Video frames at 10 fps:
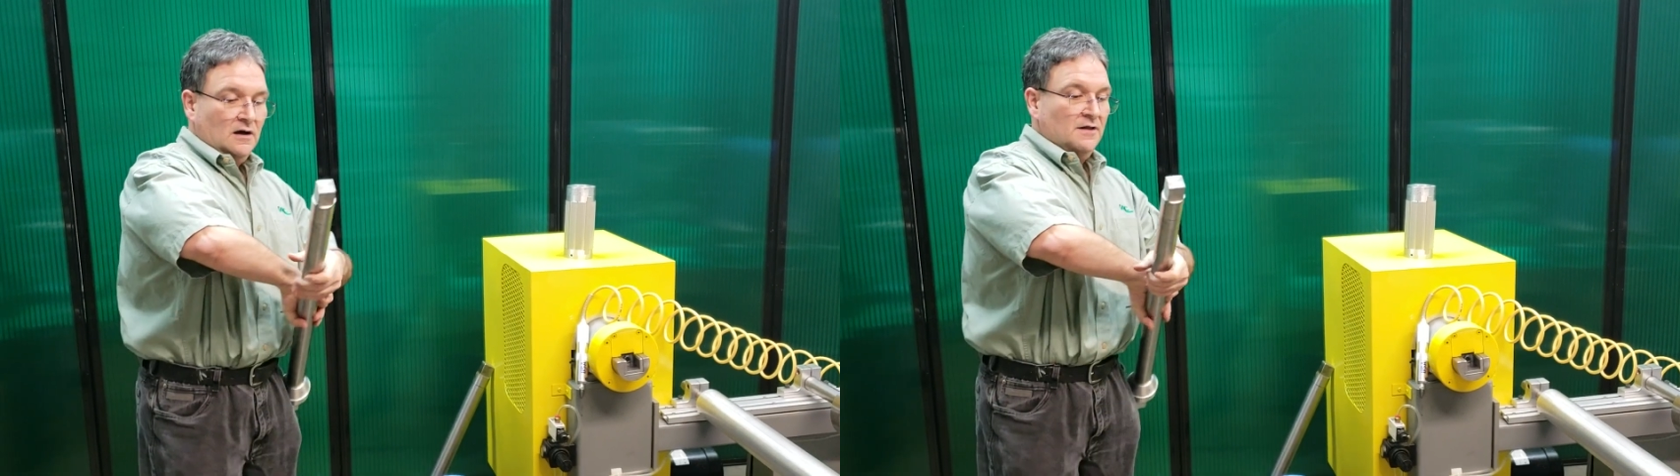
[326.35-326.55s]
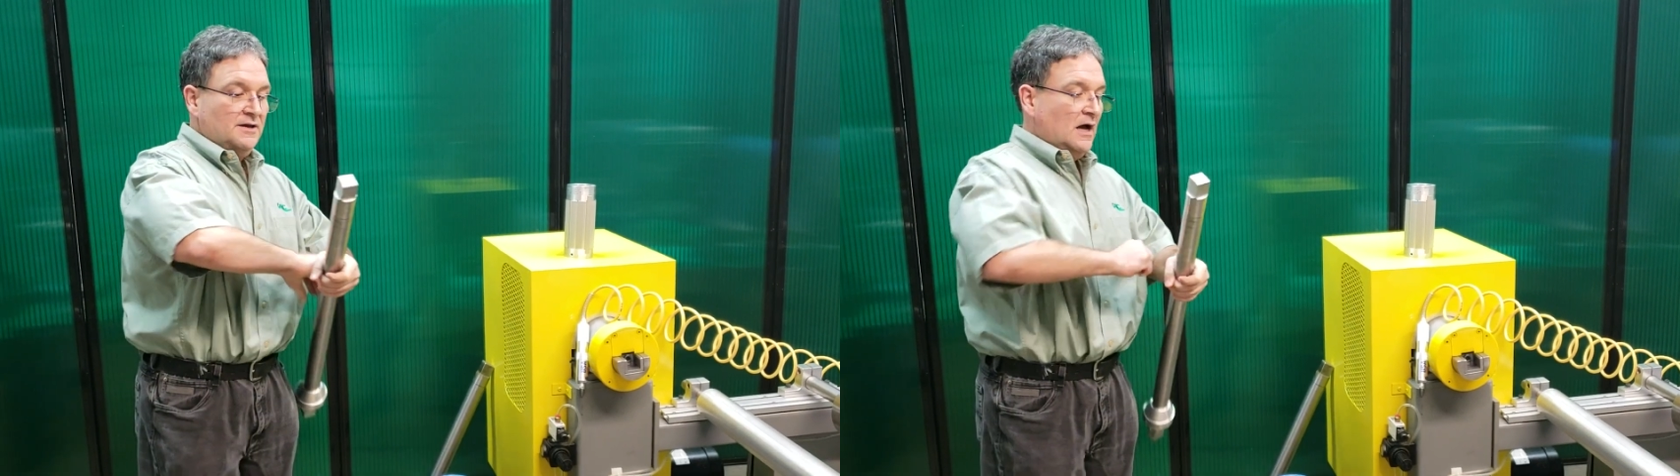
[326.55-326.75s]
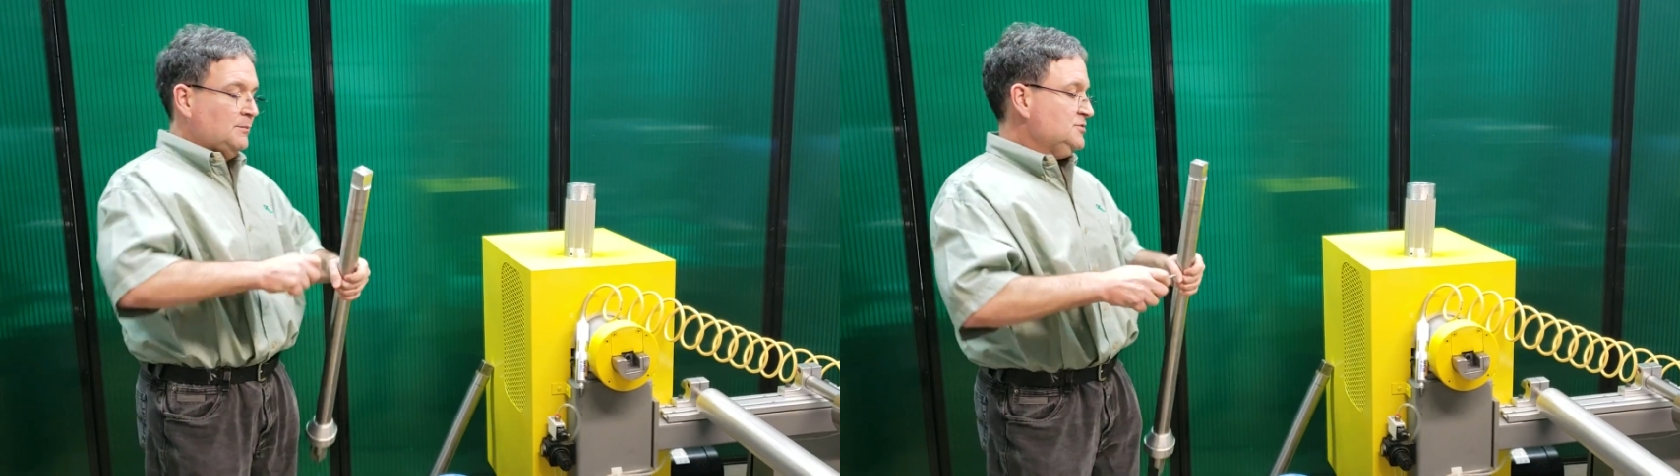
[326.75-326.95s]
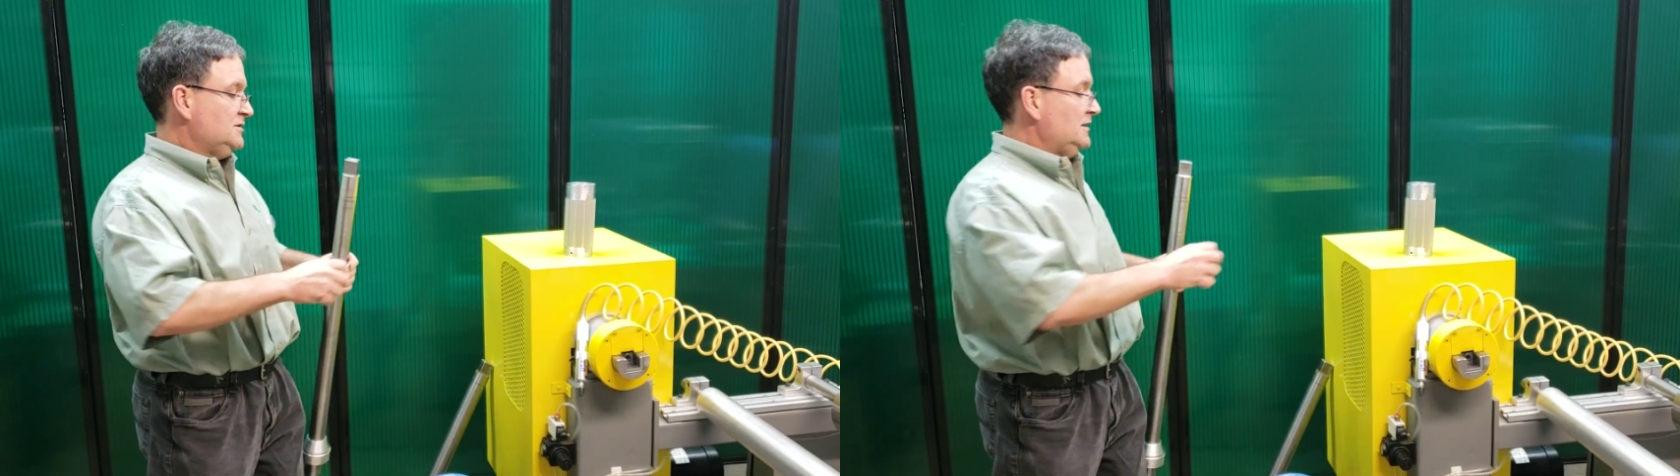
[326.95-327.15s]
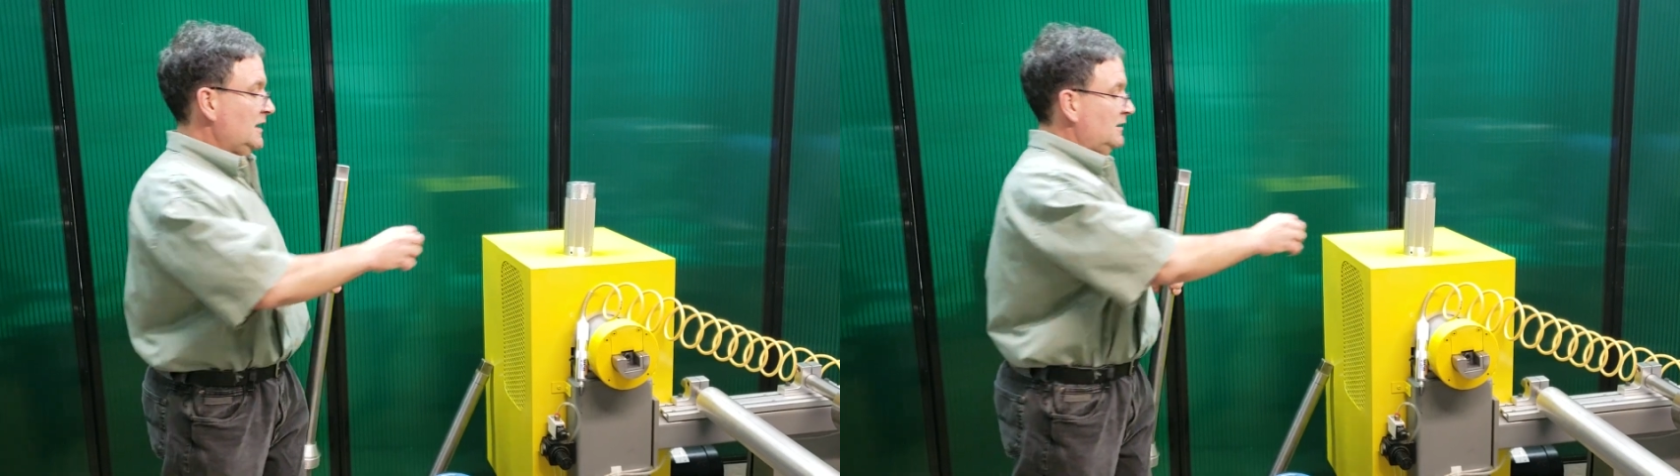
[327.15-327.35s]
On the
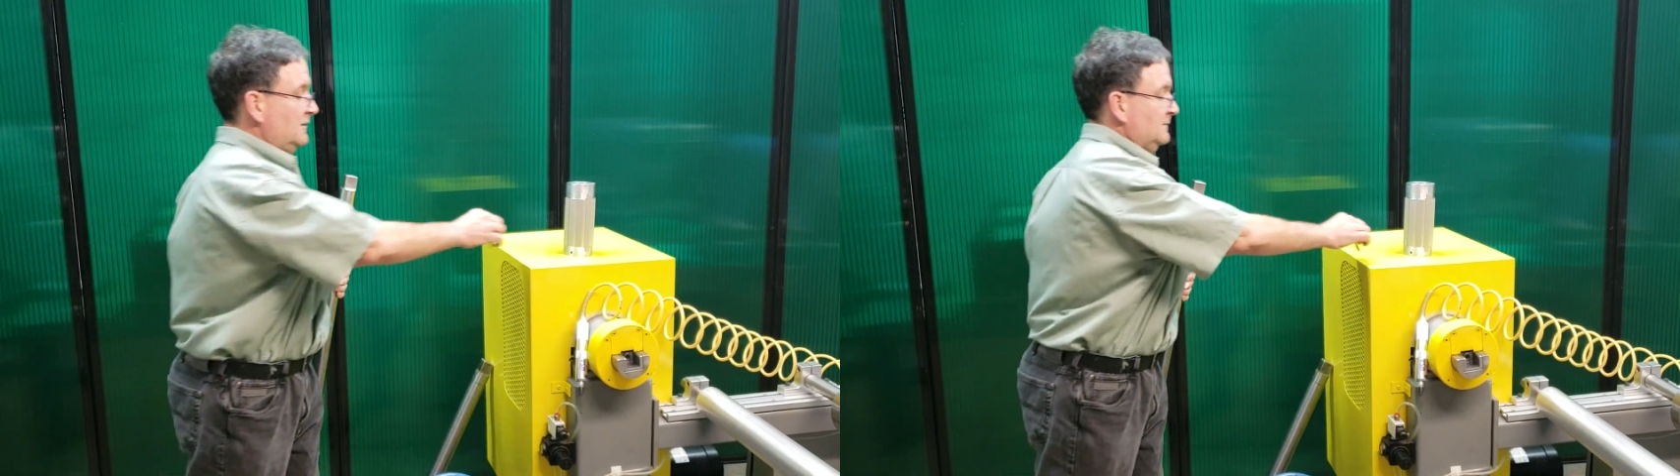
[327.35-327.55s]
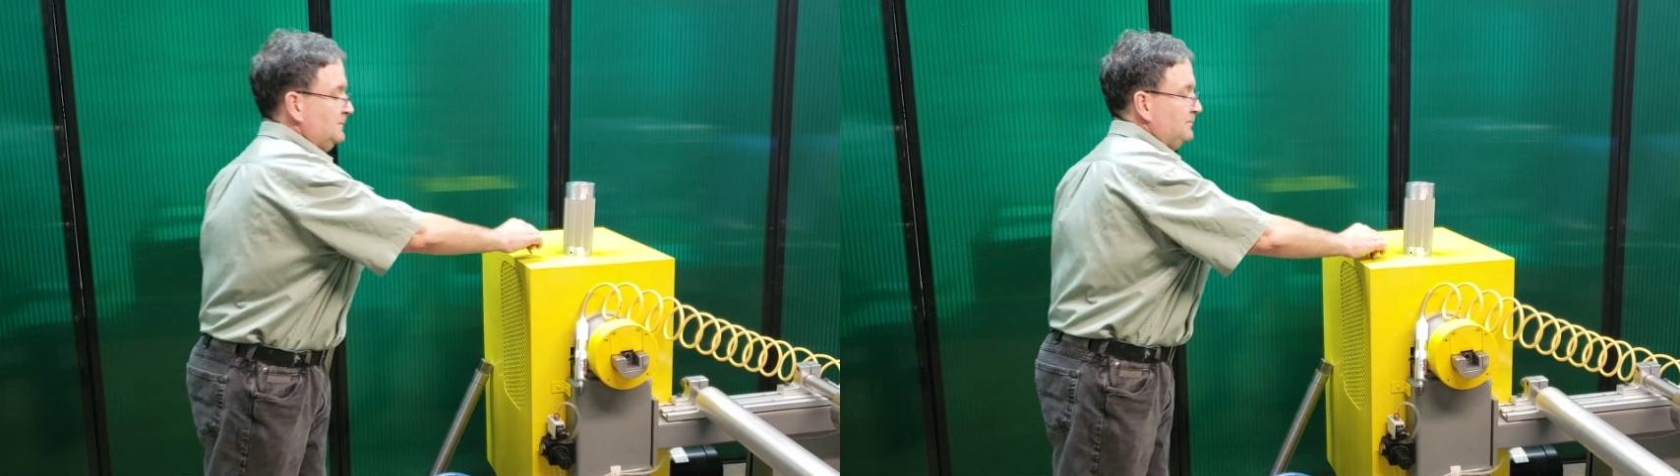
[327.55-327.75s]
opposite end,